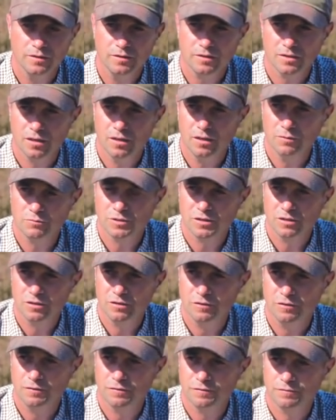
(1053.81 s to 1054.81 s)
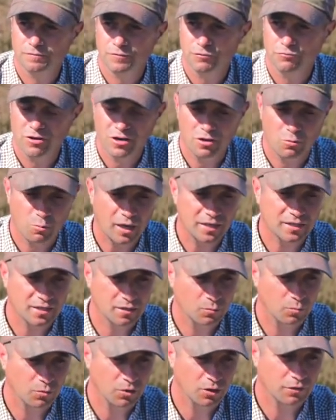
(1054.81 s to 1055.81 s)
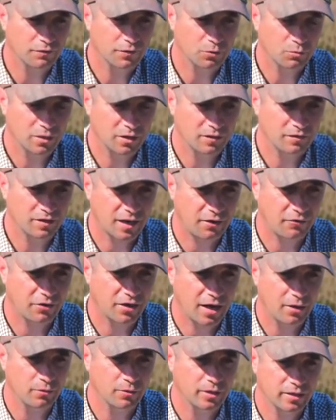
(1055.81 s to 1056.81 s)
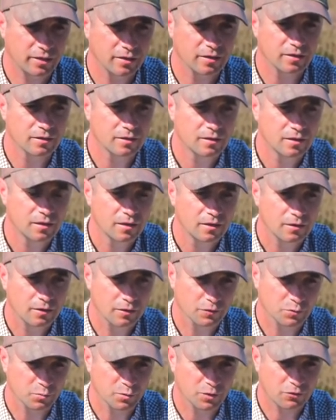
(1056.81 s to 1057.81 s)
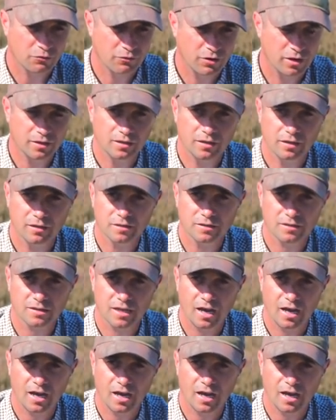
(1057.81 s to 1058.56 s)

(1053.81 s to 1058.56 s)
in terms of the rewetting work that we've carried out here, you know, there's been a great deal of